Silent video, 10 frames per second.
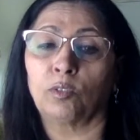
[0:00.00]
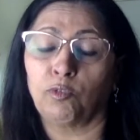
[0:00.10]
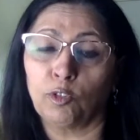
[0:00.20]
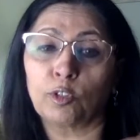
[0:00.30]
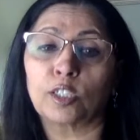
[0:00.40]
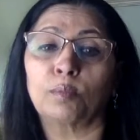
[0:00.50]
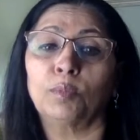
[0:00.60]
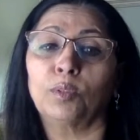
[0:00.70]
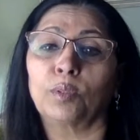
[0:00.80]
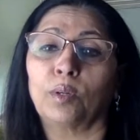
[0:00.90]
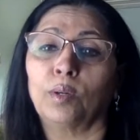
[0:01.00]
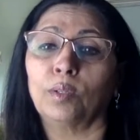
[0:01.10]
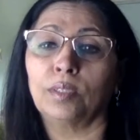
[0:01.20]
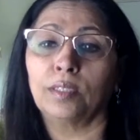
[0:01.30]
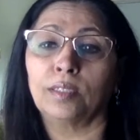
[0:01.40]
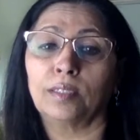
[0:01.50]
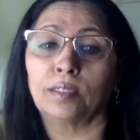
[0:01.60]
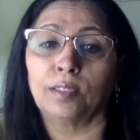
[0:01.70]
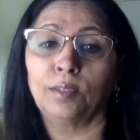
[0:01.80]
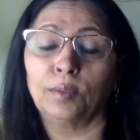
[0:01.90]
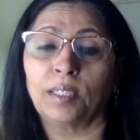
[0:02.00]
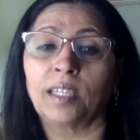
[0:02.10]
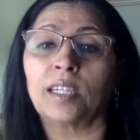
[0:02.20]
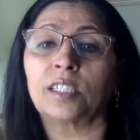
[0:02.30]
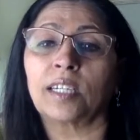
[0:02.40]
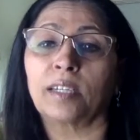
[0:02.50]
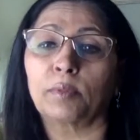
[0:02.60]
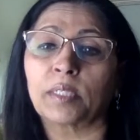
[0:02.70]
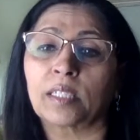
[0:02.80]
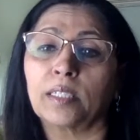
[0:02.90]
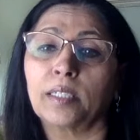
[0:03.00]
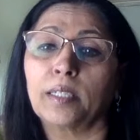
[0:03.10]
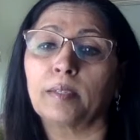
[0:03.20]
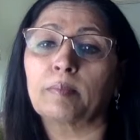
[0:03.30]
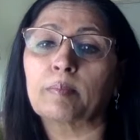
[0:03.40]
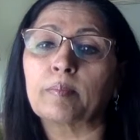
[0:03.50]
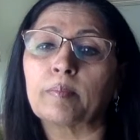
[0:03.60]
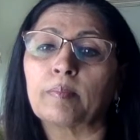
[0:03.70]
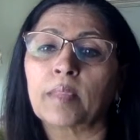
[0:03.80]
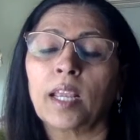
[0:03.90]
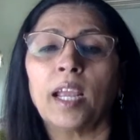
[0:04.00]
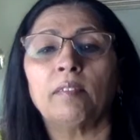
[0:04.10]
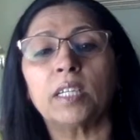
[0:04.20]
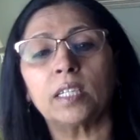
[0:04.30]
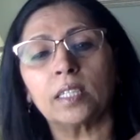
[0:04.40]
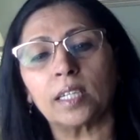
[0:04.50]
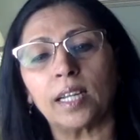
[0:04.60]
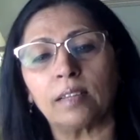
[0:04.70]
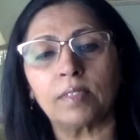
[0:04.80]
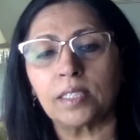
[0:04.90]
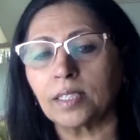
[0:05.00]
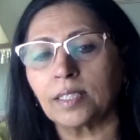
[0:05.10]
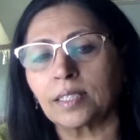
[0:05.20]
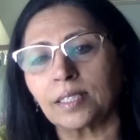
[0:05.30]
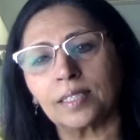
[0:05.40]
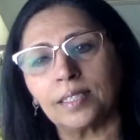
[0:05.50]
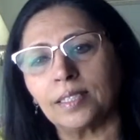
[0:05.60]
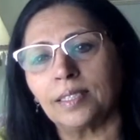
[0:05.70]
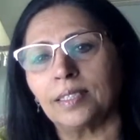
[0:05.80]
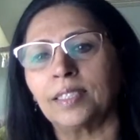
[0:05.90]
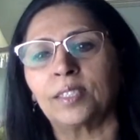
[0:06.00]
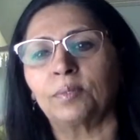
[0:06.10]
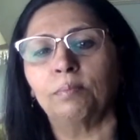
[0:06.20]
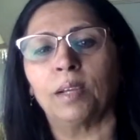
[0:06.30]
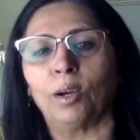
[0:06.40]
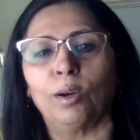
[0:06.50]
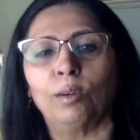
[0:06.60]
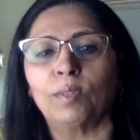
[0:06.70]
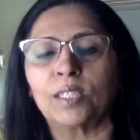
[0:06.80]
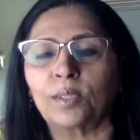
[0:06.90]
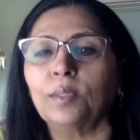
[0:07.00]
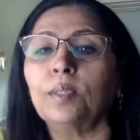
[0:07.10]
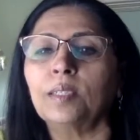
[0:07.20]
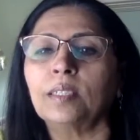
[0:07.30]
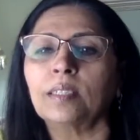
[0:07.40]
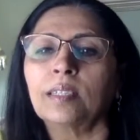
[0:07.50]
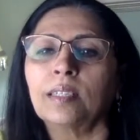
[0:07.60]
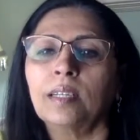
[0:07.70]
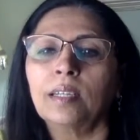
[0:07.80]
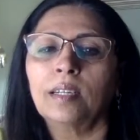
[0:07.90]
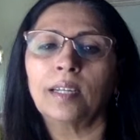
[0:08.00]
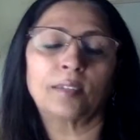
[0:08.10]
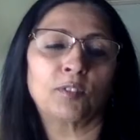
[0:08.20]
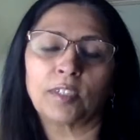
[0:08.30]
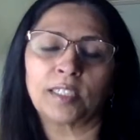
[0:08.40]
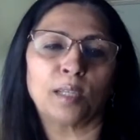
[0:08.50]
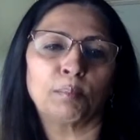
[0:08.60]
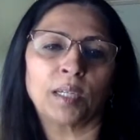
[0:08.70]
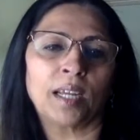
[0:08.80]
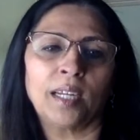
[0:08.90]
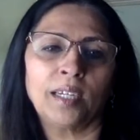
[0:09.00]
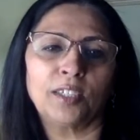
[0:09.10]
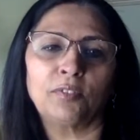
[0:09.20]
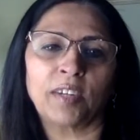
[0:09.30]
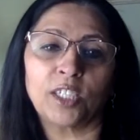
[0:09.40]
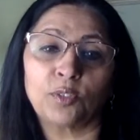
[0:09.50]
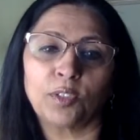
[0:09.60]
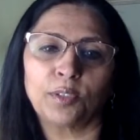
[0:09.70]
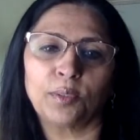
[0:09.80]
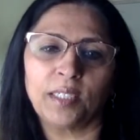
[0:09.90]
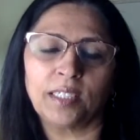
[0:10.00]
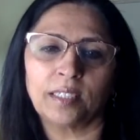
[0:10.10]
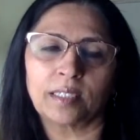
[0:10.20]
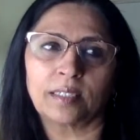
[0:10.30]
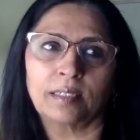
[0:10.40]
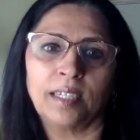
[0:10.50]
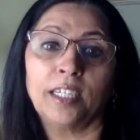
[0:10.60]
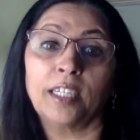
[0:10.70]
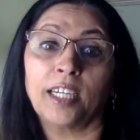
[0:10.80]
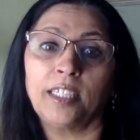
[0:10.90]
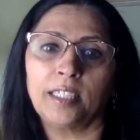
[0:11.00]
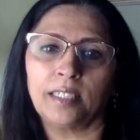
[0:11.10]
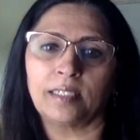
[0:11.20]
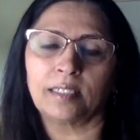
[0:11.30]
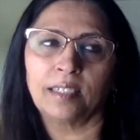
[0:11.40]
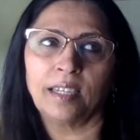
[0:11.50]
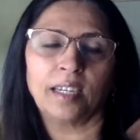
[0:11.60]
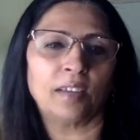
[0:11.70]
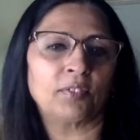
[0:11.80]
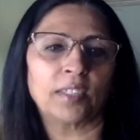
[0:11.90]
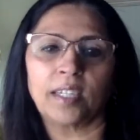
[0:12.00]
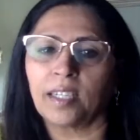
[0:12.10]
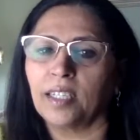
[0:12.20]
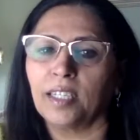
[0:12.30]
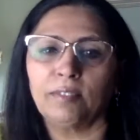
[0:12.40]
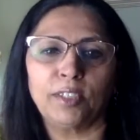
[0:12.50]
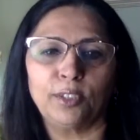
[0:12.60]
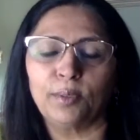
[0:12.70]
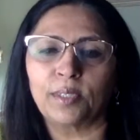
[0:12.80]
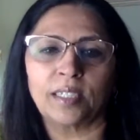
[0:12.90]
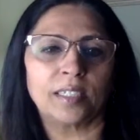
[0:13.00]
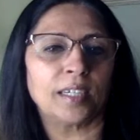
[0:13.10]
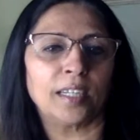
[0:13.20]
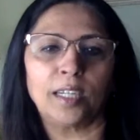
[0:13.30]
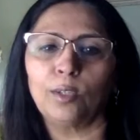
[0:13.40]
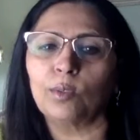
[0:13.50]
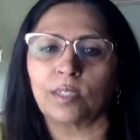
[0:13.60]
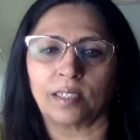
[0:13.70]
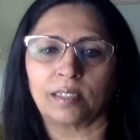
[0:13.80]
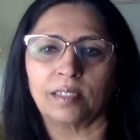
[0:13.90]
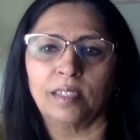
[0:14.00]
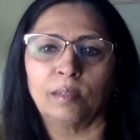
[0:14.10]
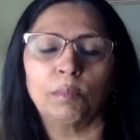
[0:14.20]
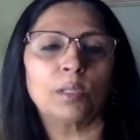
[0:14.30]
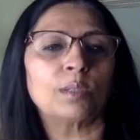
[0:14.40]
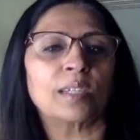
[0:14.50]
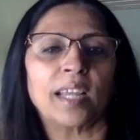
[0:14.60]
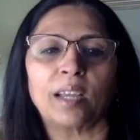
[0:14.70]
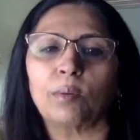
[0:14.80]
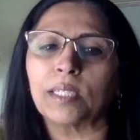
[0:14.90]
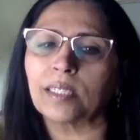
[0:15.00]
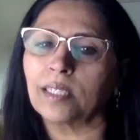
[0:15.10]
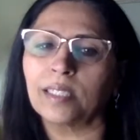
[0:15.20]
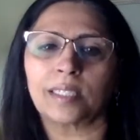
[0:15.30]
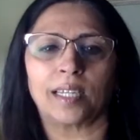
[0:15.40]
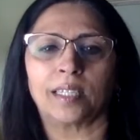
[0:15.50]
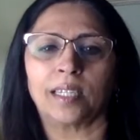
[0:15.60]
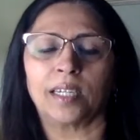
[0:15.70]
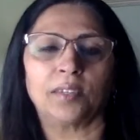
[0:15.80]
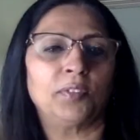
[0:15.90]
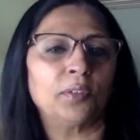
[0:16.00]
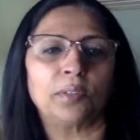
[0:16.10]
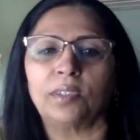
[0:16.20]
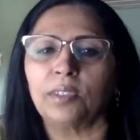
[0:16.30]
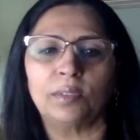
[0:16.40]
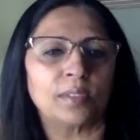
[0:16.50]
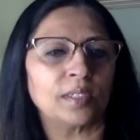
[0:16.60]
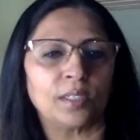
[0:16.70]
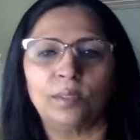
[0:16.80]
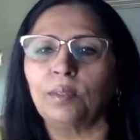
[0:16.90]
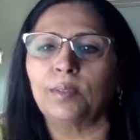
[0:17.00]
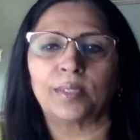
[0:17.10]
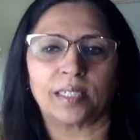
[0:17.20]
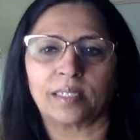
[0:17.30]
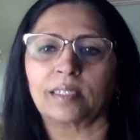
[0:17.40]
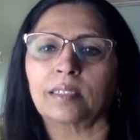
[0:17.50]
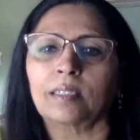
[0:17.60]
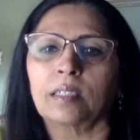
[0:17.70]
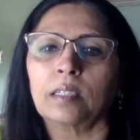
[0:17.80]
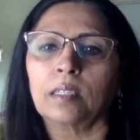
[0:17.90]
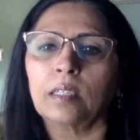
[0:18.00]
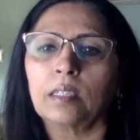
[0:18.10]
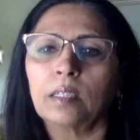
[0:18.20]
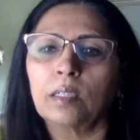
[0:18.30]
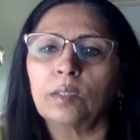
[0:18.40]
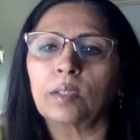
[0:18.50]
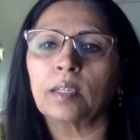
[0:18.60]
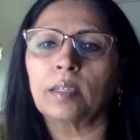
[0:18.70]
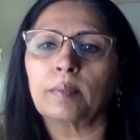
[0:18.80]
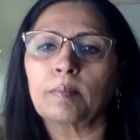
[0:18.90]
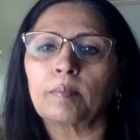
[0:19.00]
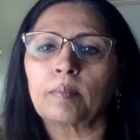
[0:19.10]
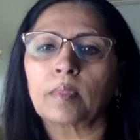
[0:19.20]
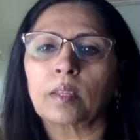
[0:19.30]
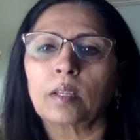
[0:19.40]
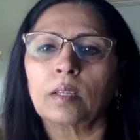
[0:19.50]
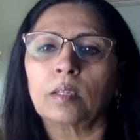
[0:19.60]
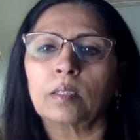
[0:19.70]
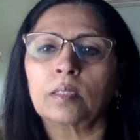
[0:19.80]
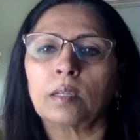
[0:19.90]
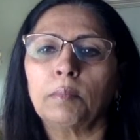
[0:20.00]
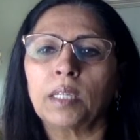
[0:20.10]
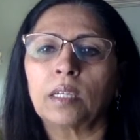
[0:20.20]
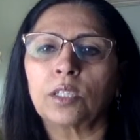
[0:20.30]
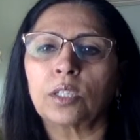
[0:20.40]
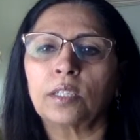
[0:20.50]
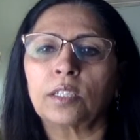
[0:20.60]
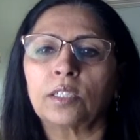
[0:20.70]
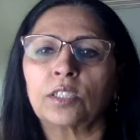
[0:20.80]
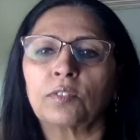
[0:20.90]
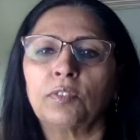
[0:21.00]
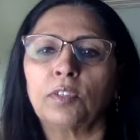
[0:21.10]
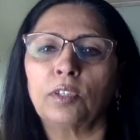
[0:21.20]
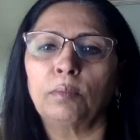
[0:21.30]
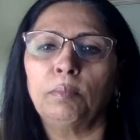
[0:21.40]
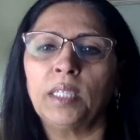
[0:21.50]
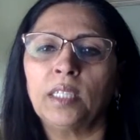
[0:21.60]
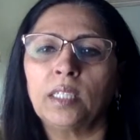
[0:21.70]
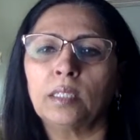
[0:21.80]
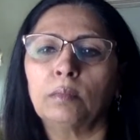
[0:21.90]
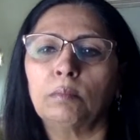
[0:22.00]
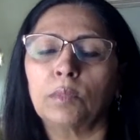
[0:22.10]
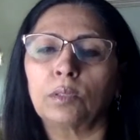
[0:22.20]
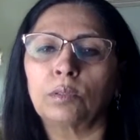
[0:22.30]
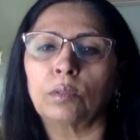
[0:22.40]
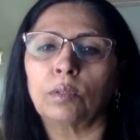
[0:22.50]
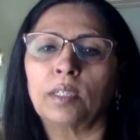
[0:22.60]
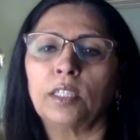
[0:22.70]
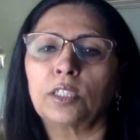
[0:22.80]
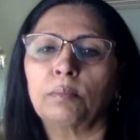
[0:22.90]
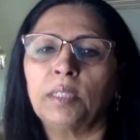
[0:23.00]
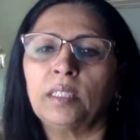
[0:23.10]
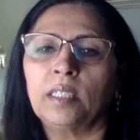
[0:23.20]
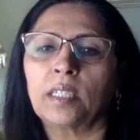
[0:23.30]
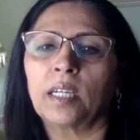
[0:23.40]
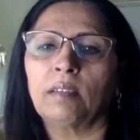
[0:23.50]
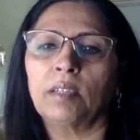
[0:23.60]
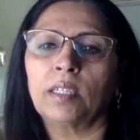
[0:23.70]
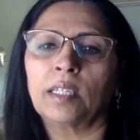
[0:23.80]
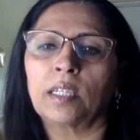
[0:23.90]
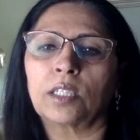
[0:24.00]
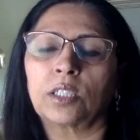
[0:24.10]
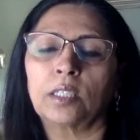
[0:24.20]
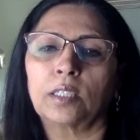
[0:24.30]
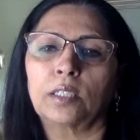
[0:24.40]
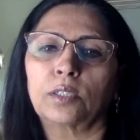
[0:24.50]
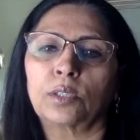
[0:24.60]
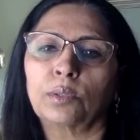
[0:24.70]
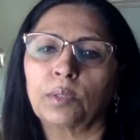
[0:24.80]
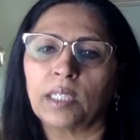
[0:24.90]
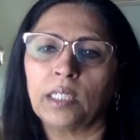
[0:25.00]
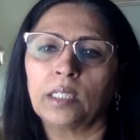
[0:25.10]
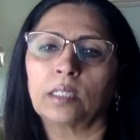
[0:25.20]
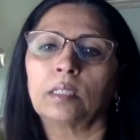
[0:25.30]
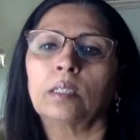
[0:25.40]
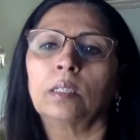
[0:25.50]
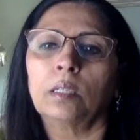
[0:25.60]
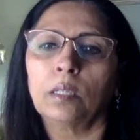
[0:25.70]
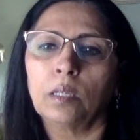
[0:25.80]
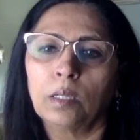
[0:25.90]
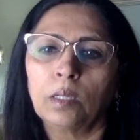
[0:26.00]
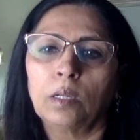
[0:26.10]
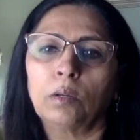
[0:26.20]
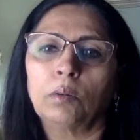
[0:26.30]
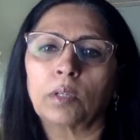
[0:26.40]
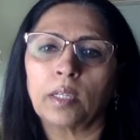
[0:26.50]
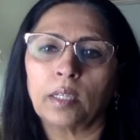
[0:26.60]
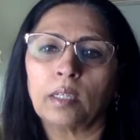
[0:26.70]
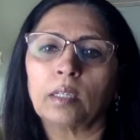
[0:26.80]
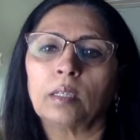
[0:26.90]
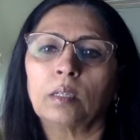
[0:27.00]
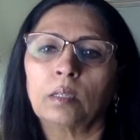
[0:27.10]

focus more on your English language learning. Having another language is always good. Like, for example, I learned French for 2 years in 90s, and after that I never used it, and I lose it, because language is like that. If you don't use it, you lose it. Okay. Some English literature for medium or intermediate level English learners to read. Okay.